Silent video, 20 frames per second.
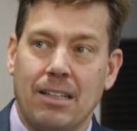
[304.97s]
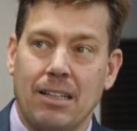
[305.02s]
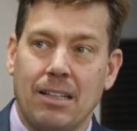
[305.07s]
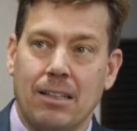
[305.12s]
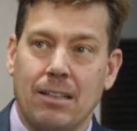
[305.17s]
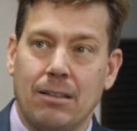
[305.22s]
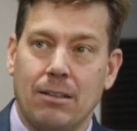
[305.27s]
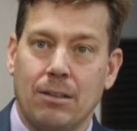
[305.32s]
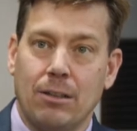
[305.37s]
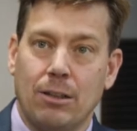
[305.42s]

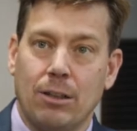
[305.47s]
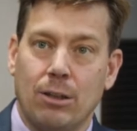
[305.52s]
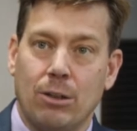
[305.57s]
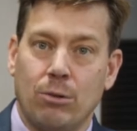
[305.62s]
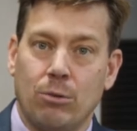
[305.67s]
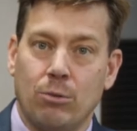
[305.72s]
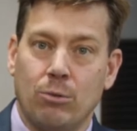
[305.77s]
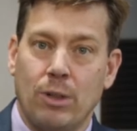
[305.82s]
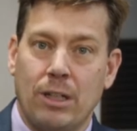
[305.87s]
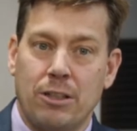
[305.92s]
think, you
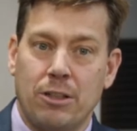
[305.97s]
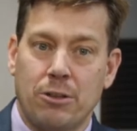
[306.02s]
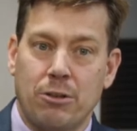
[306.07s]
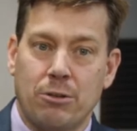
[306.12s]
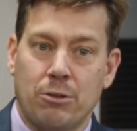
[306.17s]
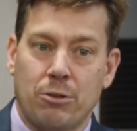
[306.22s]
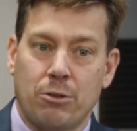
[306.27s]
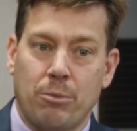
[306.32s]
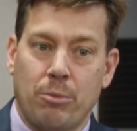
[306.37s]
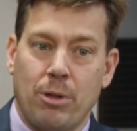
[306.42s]
know,
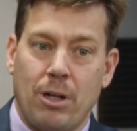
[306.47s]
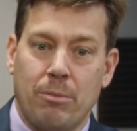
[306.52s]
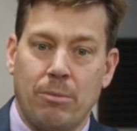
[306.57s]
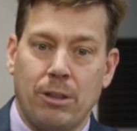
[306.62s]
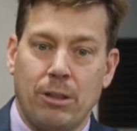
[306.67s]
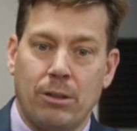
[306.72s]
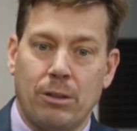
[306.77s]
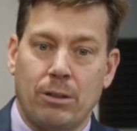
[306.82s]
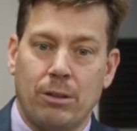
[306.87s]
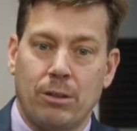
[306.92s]
registrants should
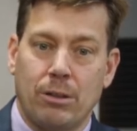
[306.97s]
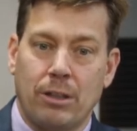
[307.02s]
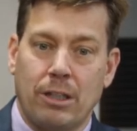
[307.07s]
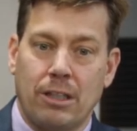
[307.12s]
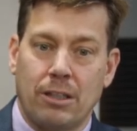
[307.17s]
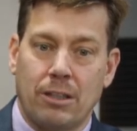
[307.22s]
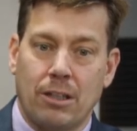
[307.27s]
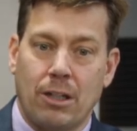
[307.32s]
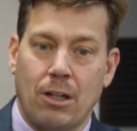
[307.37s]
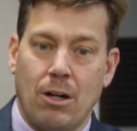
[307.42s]
probably
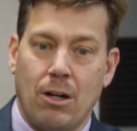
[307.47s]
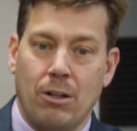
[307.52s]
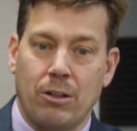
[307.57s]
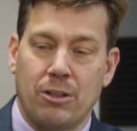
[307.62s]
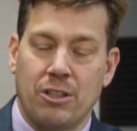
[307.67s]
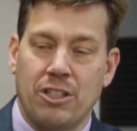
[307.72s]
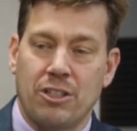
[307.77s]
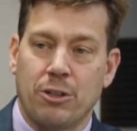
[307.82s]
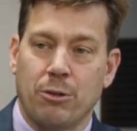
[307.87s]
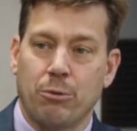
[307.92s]
look at the
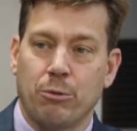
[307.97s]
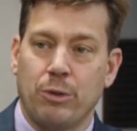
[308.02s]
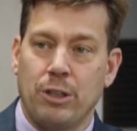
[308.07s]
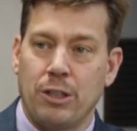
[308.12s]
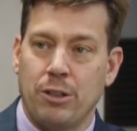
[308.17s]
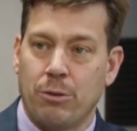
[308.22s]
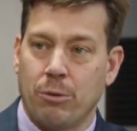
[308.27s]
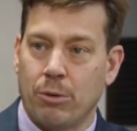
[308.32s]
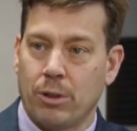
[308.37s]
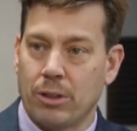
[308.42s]
college as a
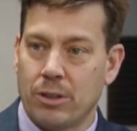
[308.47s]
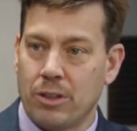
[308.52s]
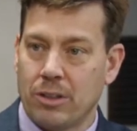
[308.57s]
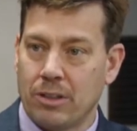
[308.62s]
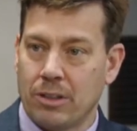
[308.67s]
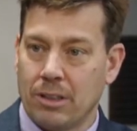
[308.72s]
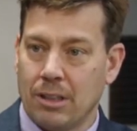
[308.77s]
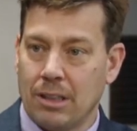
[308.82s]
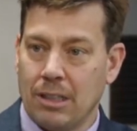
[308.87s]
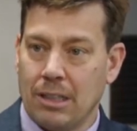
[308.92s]

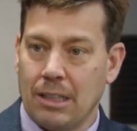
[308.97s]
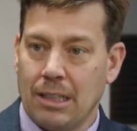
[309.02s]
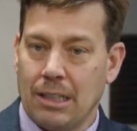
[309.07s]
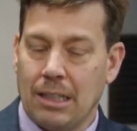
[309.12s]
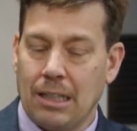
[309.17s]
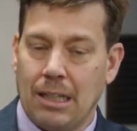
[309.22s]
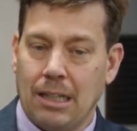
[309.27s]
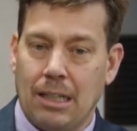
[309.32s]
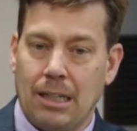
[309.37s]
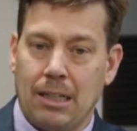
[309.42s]
resource.
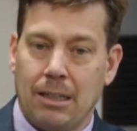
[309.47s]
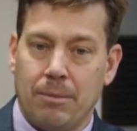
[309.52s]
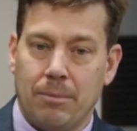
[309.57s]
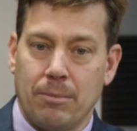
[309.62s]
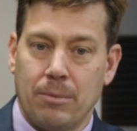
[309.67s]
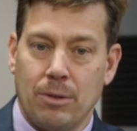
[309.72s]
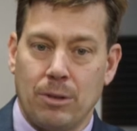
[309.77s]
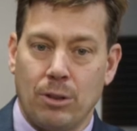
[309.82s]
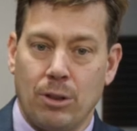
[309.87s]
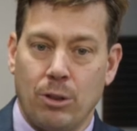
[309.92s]

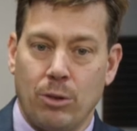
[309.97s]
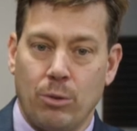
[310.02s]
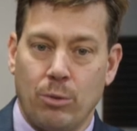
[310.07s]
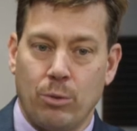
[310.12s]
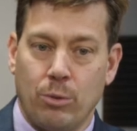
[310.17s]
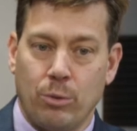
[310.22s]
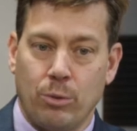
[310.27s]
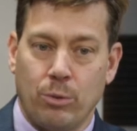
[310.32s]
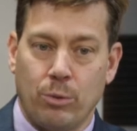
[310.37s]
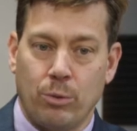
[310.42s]
You know,
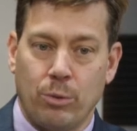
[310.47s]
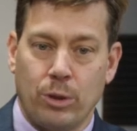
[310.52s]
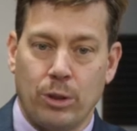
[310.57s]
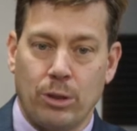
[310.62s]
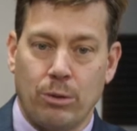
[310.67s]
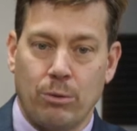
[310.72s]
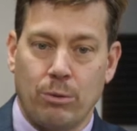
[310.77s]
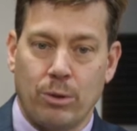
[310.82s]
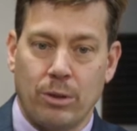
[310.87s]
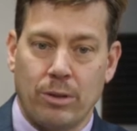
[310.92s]

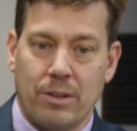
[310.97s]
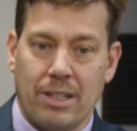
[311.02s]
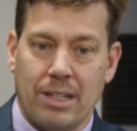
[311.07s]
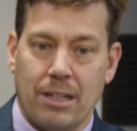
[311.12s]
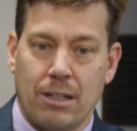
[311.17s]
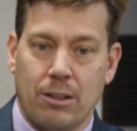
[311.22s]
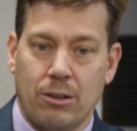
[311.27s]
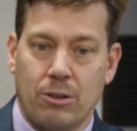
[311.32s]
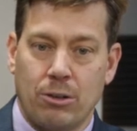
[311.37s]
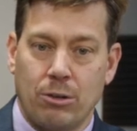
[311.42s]
we're
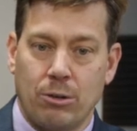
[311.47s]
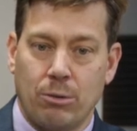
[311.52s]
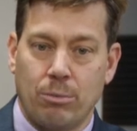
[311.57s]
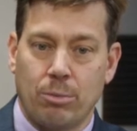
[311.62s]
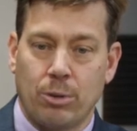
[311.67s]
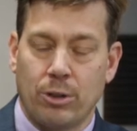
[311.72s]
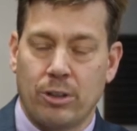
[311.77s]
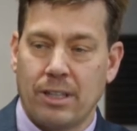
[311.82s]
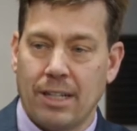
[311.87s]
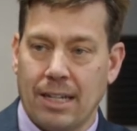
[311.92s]
there to
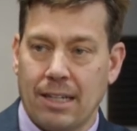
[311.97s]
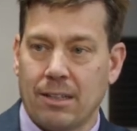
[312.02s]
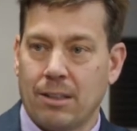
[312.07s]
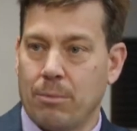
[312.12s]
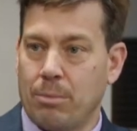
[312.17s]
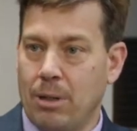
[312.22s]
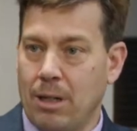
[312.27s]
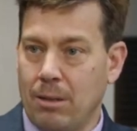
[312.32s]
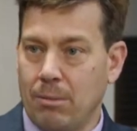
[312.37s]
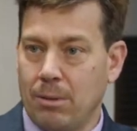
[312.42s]
protect
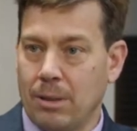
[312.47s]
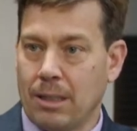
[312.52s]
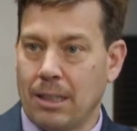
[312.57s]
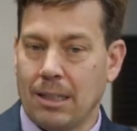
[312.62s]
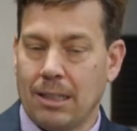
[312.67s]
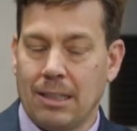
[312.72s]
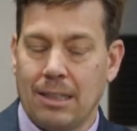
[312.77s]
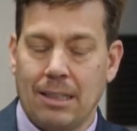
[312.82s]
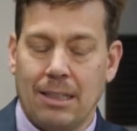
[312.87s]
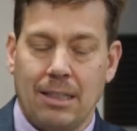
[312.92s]
the
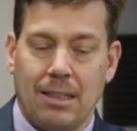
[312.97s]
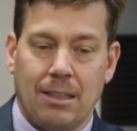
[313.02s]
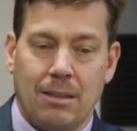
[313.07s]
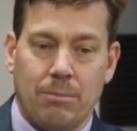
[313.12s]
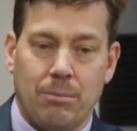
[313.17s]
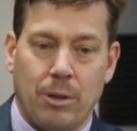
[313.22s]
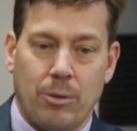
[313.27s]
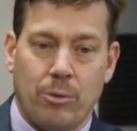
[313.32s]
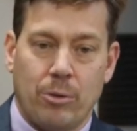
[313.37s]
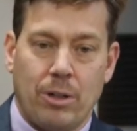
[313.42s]
public,
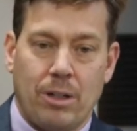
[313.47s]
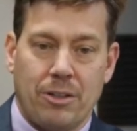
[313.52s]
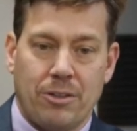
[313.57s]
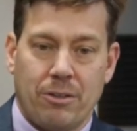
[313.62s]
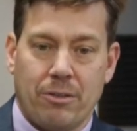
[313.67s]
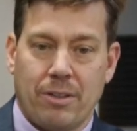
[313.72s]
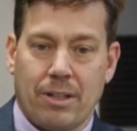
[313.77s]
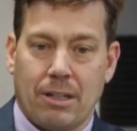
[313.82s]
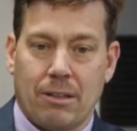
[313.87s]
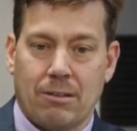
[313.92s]
but we're
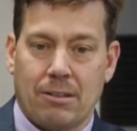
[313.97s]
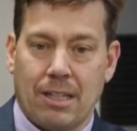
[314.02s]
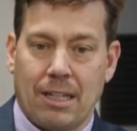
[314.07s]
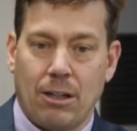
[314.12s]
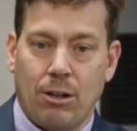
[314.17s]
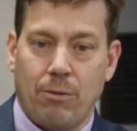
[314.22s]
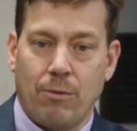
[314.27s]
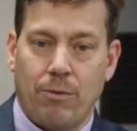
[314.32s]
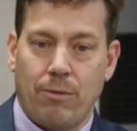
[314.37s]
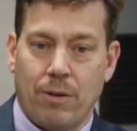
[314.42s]
also there to
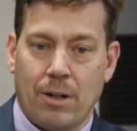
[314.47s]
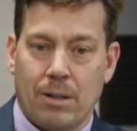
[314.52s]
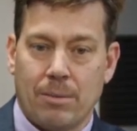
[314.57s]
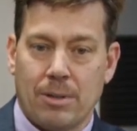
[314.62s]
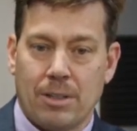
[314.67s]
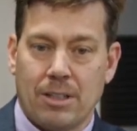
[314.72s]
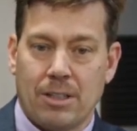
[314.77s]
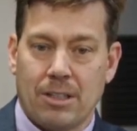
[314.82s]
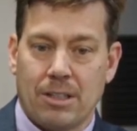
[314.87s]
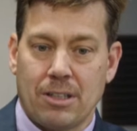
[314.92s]
help
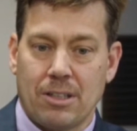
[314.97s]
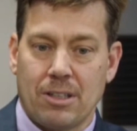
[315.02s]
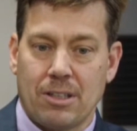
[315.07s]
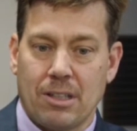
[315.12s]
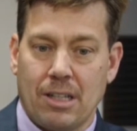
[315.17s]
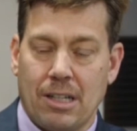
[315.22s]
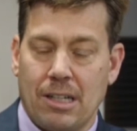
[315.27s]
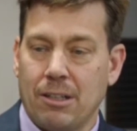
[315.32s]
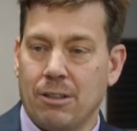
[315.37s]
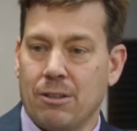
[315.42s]

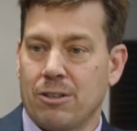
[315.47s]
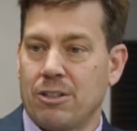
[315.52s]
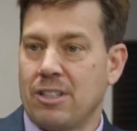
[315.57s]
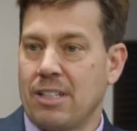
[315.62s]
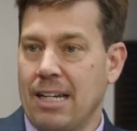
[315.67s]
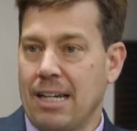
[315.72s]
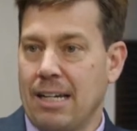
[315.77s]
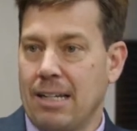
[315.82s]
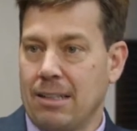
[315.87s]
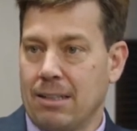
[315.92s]
pharmacists
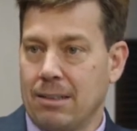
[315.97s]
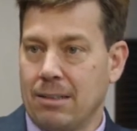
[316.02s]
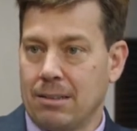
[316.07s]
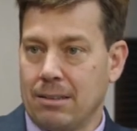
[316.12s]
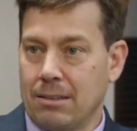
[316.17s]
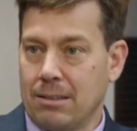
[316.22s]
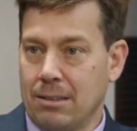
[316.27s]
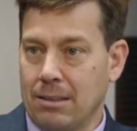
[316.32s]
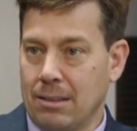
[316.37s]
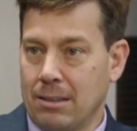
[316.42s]
understand
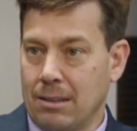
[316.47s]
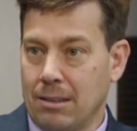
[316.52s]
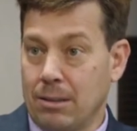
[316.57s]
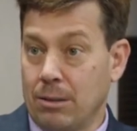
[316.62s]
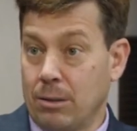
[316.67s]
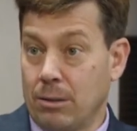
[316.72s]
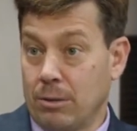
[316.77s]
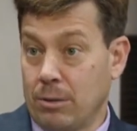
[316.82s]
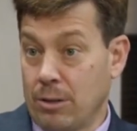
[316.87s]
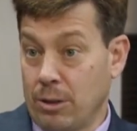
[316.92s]

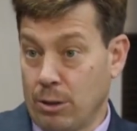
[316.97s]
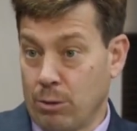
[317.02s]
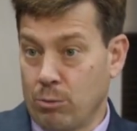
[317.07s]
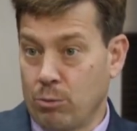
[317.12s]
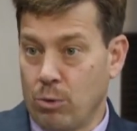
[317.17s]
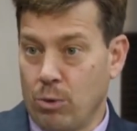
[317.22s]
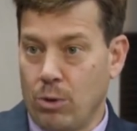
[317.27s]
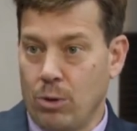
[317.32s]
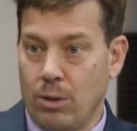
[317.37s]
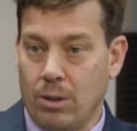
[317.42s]
their
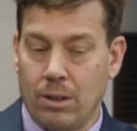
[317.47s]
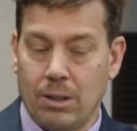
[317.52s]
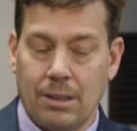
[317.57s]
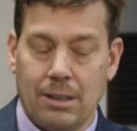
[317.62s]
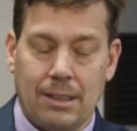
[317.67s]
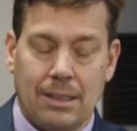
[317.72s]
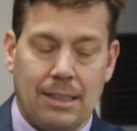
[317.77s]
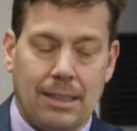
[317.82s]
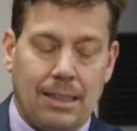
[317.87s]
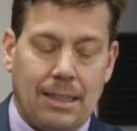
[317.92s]
role.
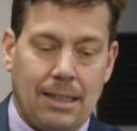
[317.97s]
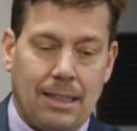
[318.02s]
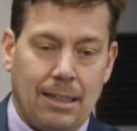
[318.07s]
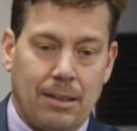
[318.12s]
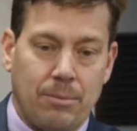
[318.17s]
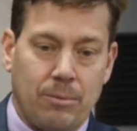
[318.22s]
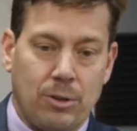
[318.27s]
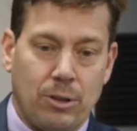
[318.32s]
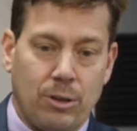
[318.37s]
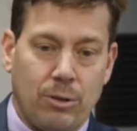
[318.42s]

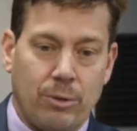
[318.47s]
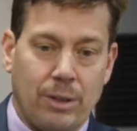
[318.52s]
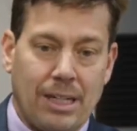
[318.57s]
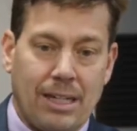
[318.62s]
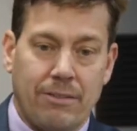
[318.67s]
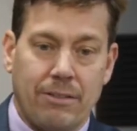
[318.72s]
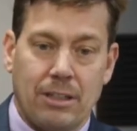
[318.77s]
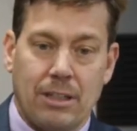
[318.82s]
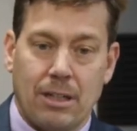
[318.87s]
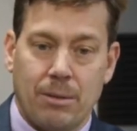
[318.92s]
You know, we
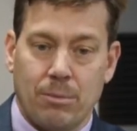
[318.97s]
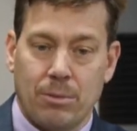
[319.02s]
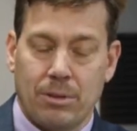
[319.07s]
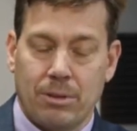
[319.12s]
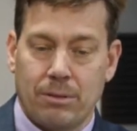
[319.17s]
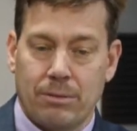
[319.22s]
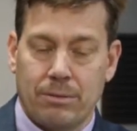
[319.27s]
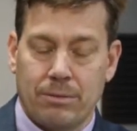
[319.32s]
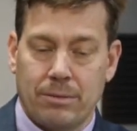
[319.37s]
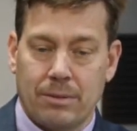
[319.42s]
have a
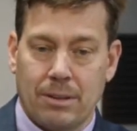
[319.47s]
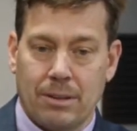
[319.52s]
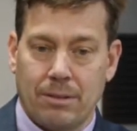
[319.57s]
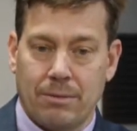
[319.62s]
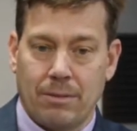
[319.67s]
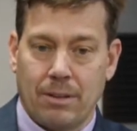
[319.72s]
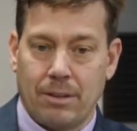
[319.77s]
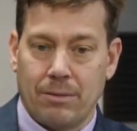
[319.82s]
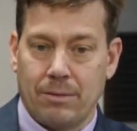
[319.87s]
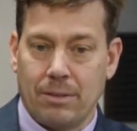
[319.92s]
number of
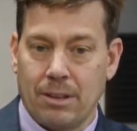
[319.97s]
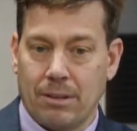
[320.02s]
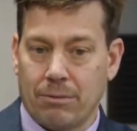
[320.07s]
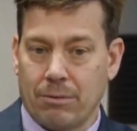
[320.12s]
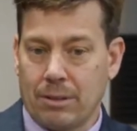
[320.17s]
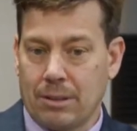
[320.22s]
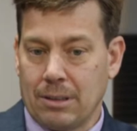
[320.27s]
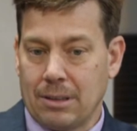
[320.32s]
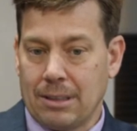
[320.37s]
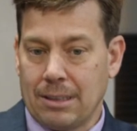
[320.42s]

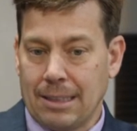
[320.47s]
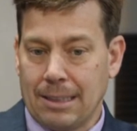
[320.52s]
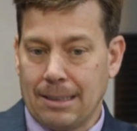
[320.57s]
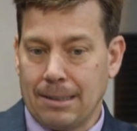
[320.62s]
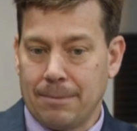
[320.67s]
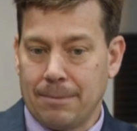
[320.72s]
different